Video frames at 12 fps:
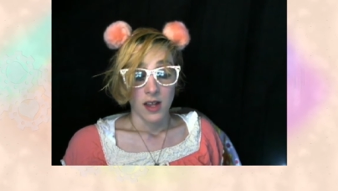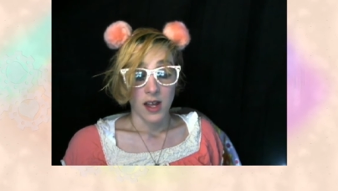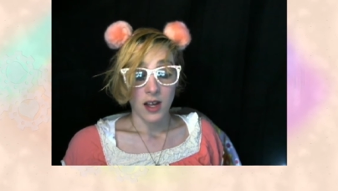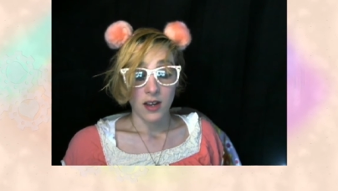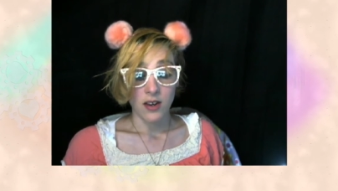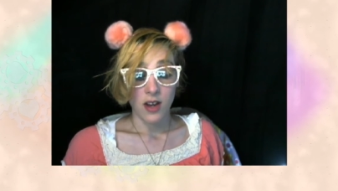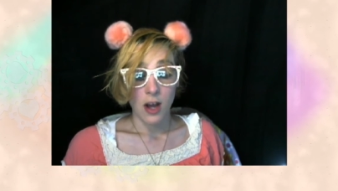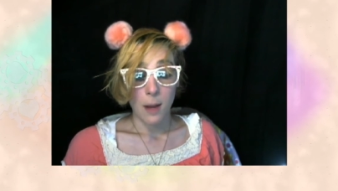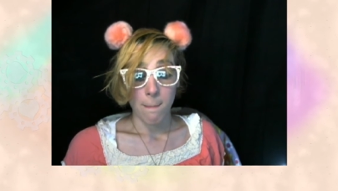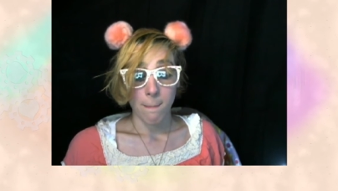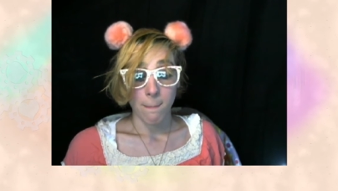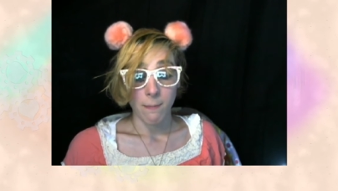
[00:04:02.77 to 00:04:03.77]
and um,
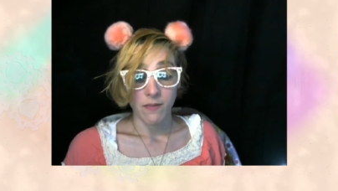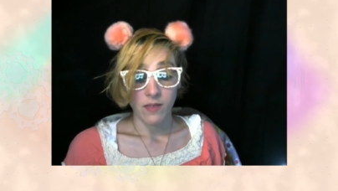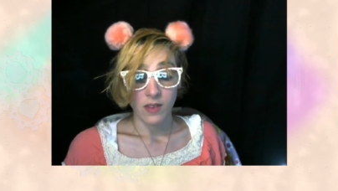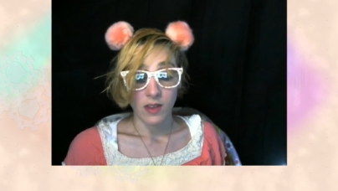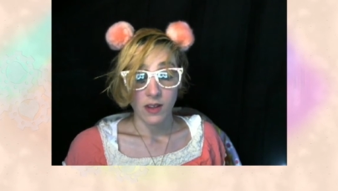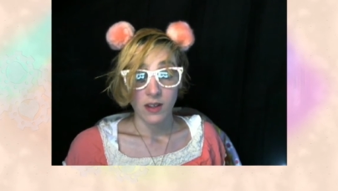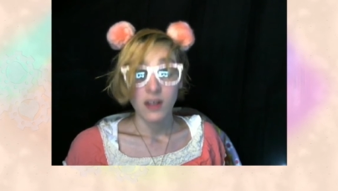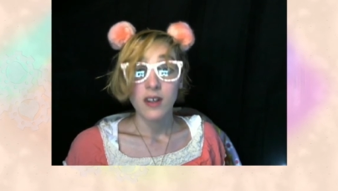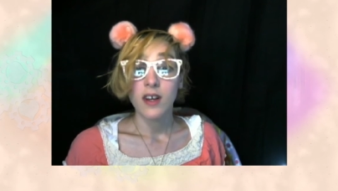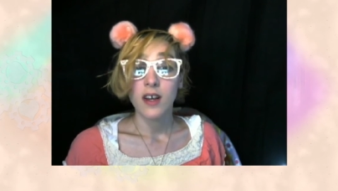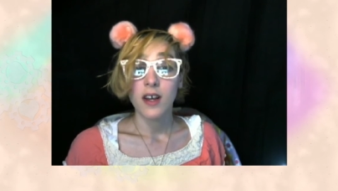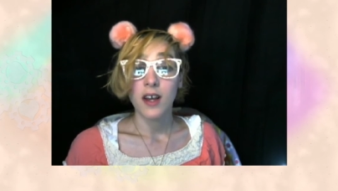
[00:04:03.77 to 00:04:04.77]

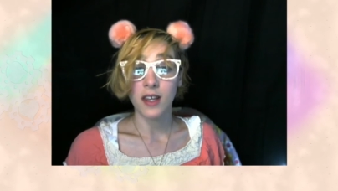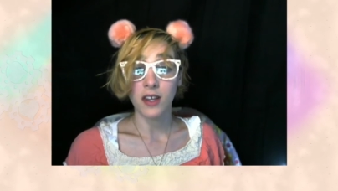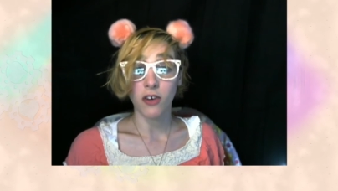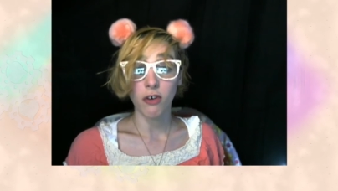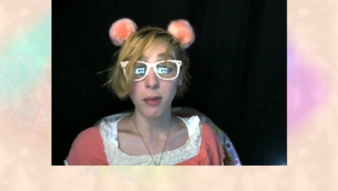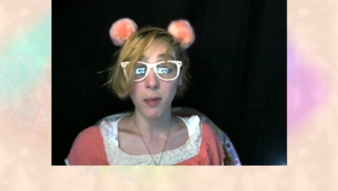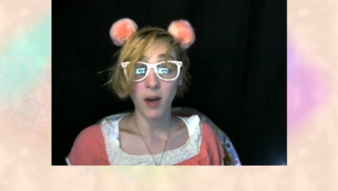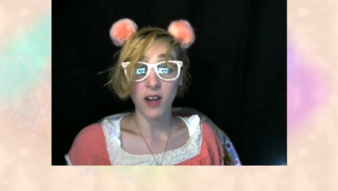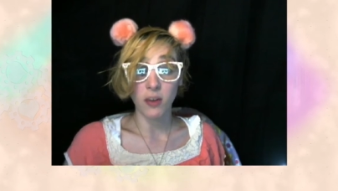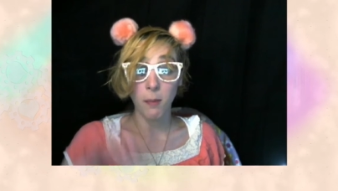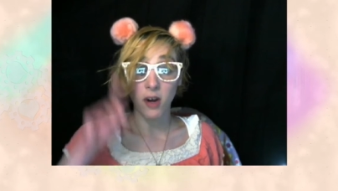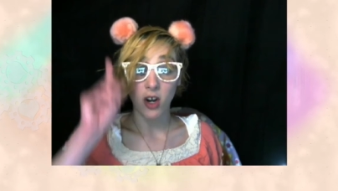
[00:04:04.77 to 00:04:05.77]
in the
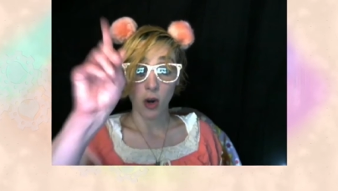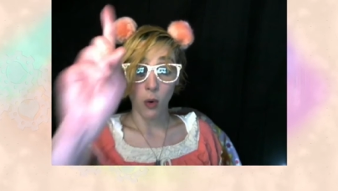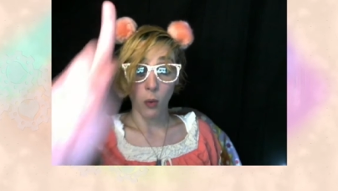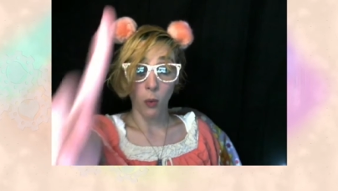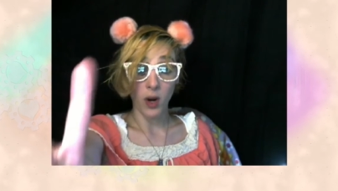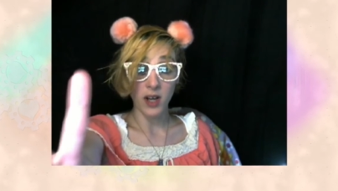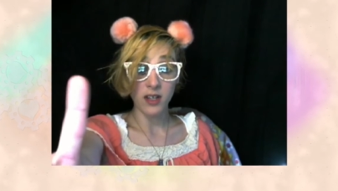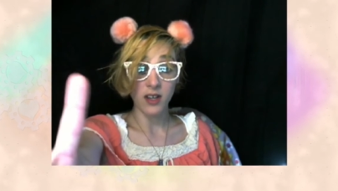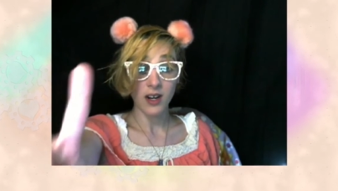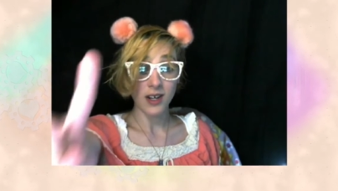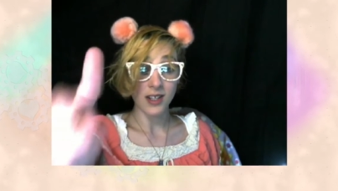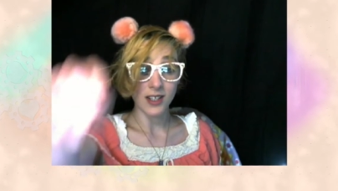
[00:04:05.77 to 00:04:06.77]
creepypasta book, one
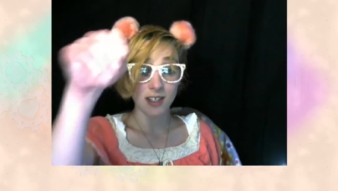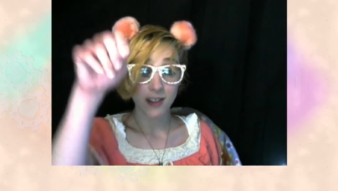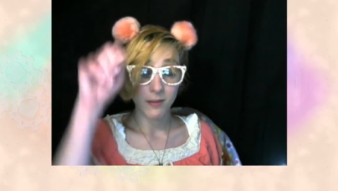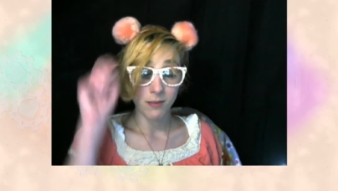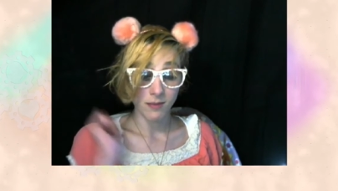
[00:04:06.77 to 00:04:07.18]
dollar.